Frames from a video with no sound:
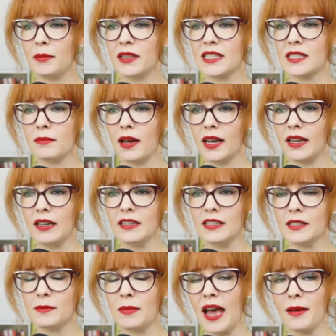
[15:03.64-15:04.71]
this money because
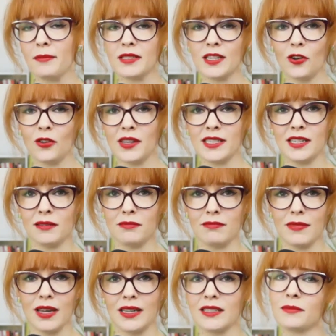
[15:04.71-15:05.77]
perhaps, you know, they didn't
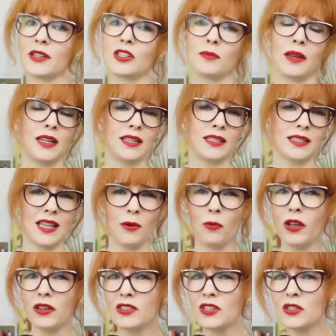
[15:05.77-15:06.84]
make as much money as they
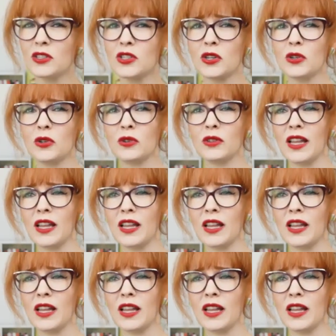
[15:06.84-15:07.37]
wanted to.